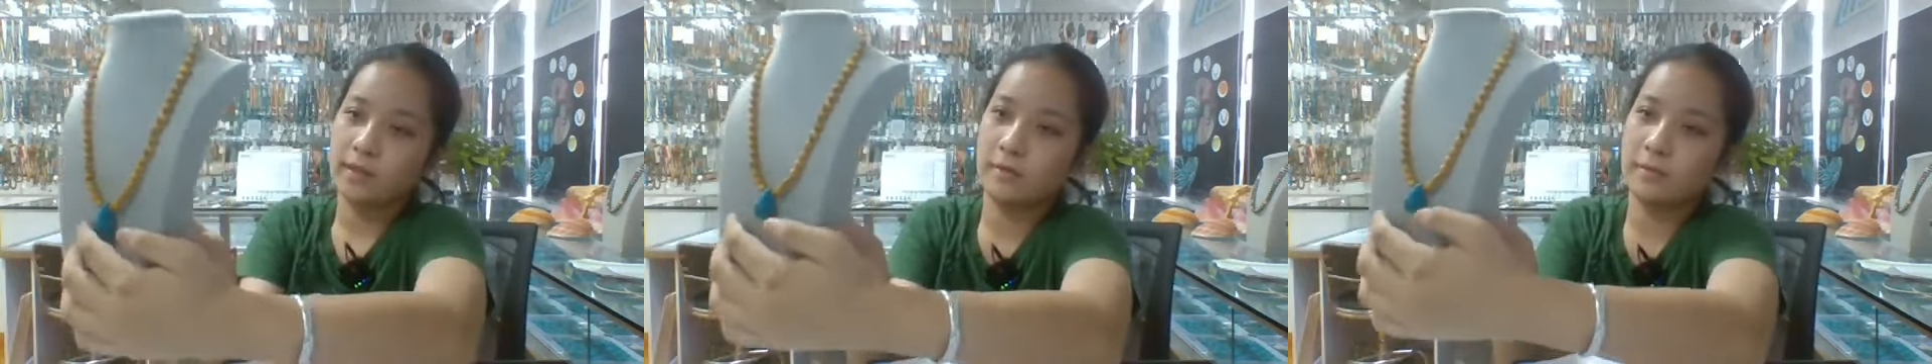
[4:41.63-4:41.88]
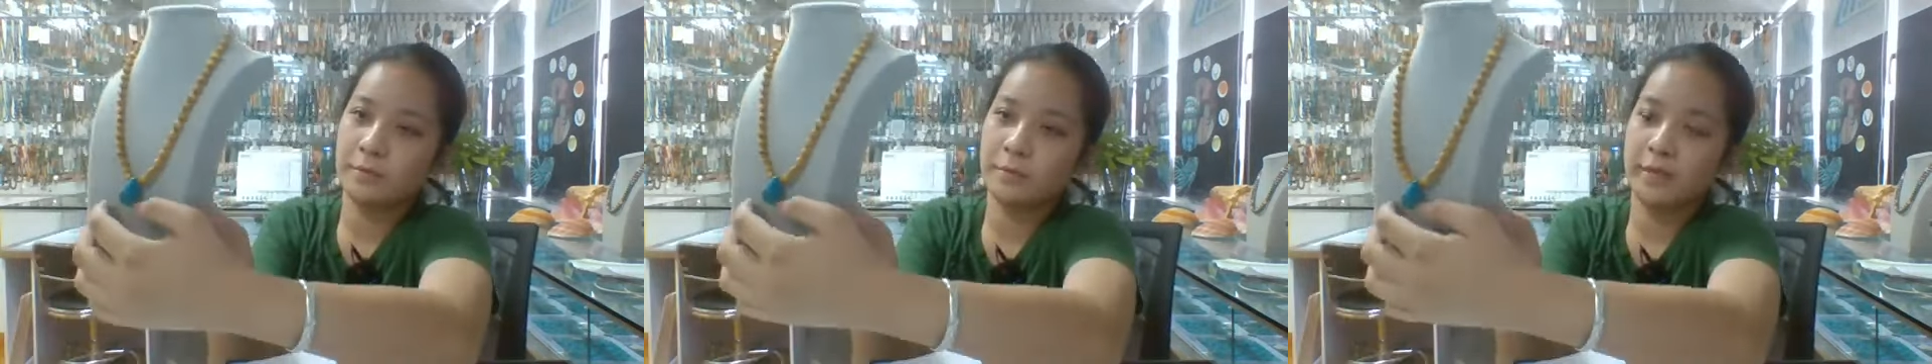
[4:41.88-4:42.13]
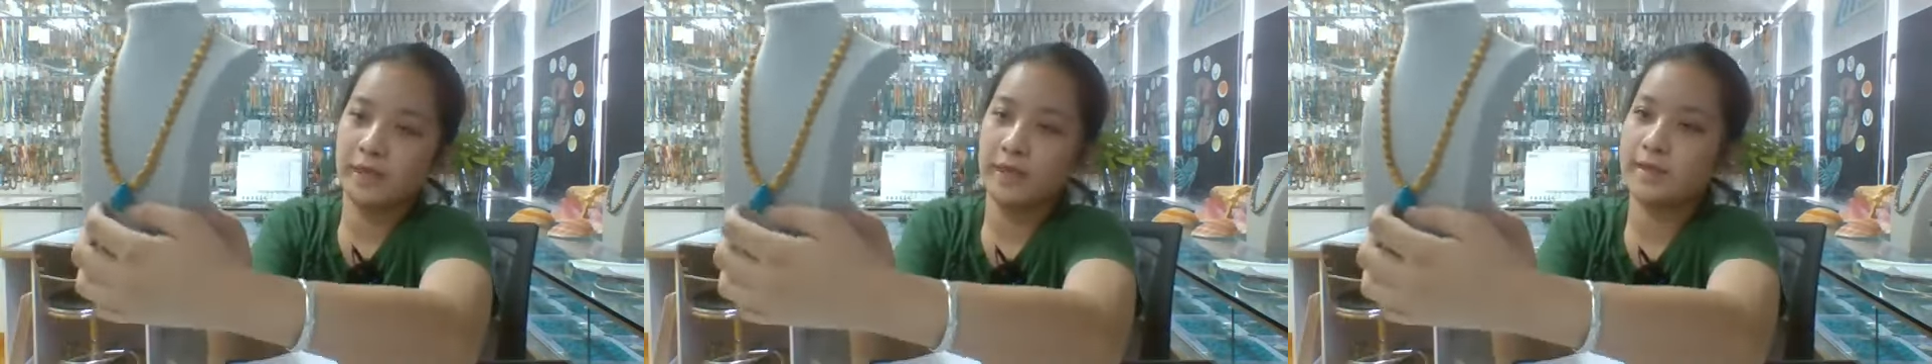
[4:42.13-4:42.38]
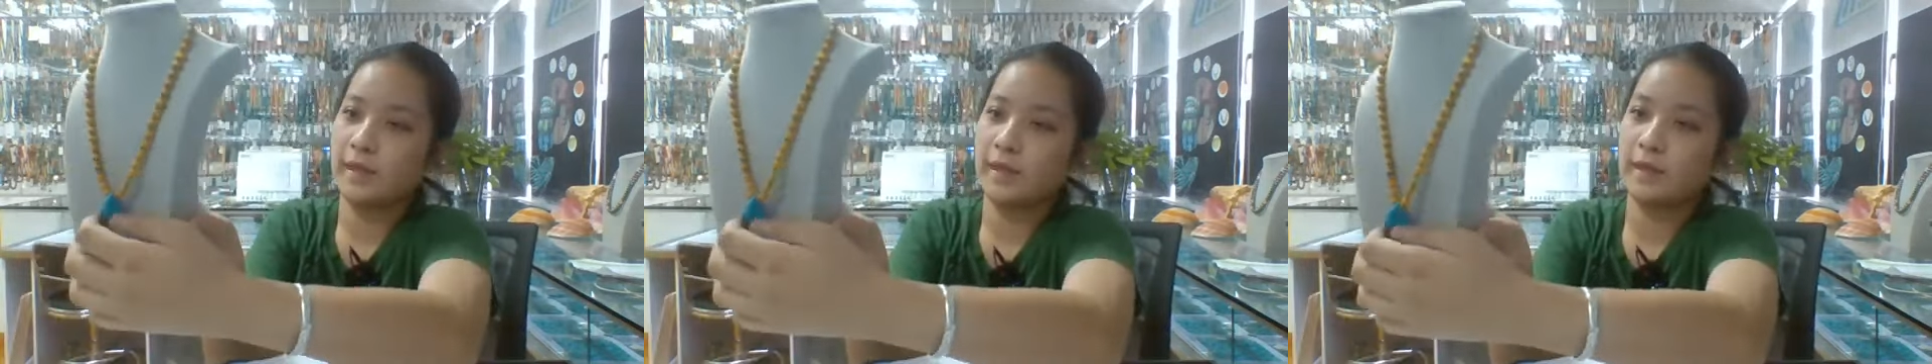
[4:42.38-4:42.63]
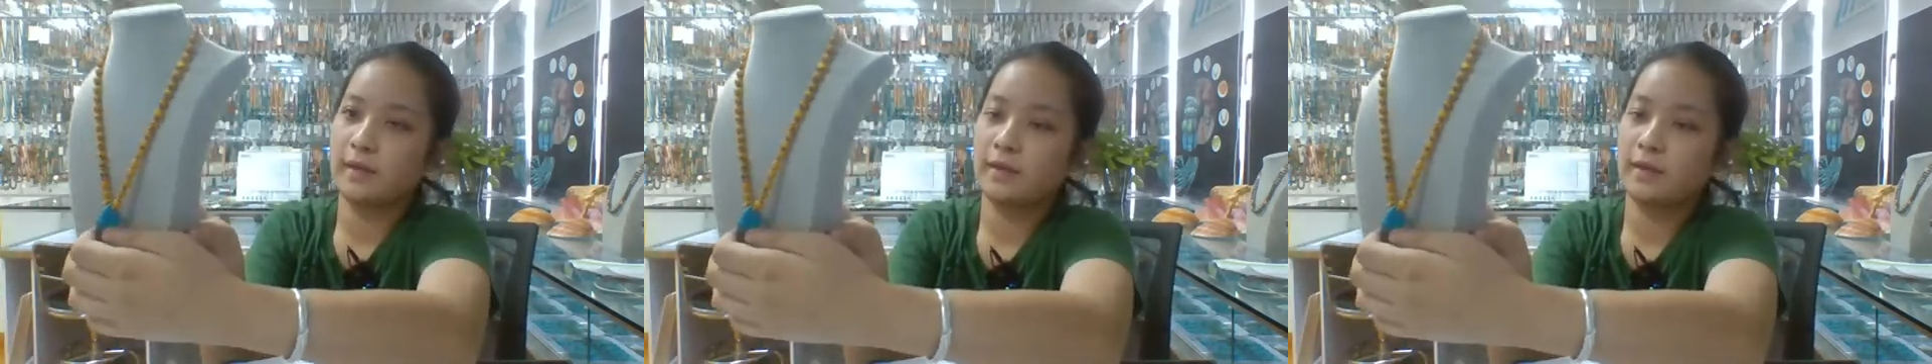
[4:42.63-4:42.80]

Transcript: so pretty.